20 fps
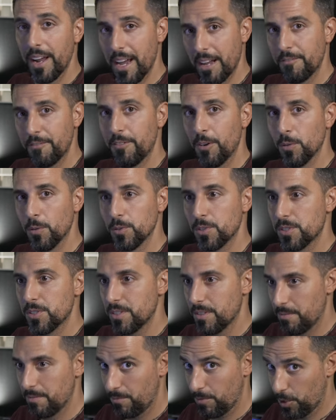
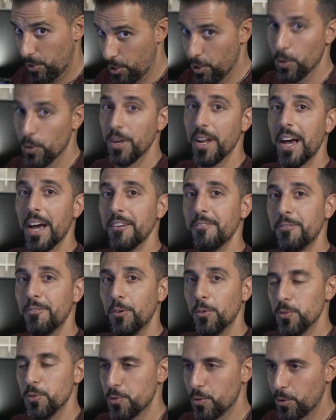headphones, good
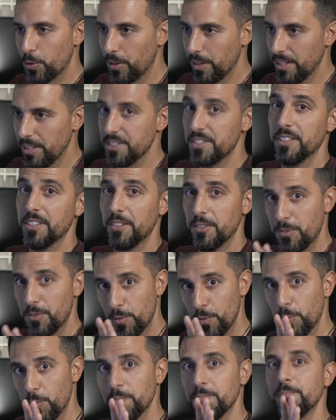headphones, or listening
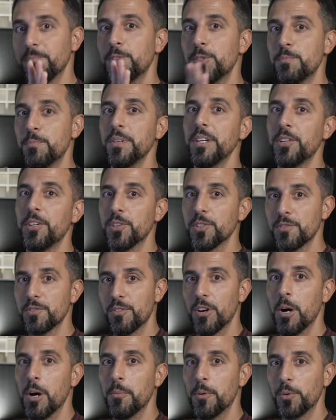through speakers
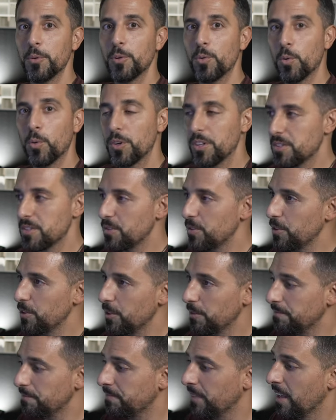from a recording
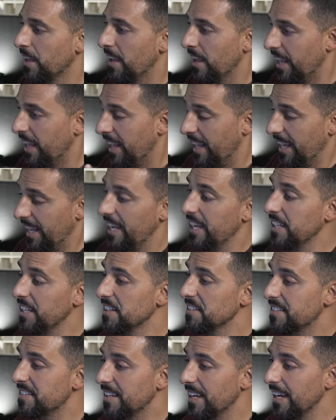studio. In
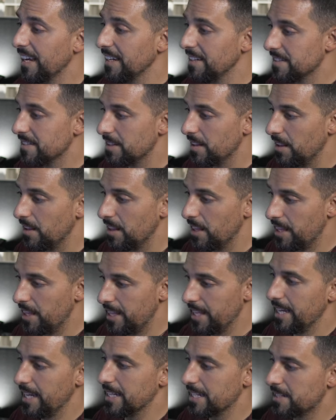this case,
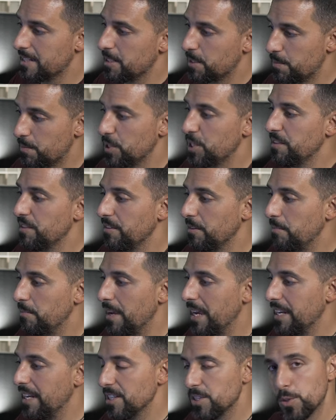this specific
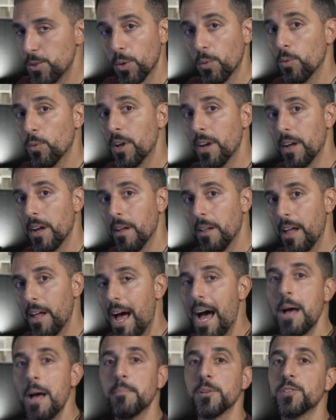band is doing what a
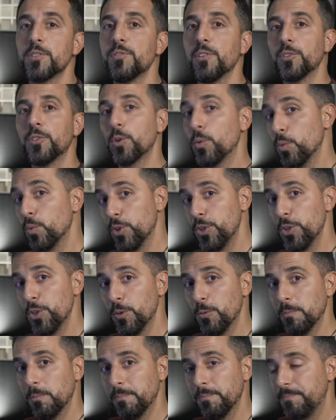high pass filter would
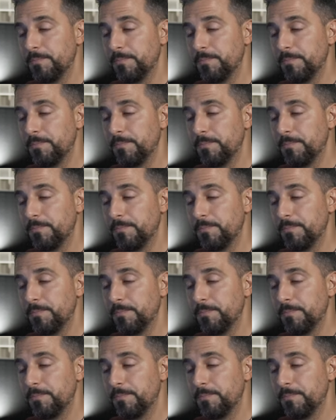do,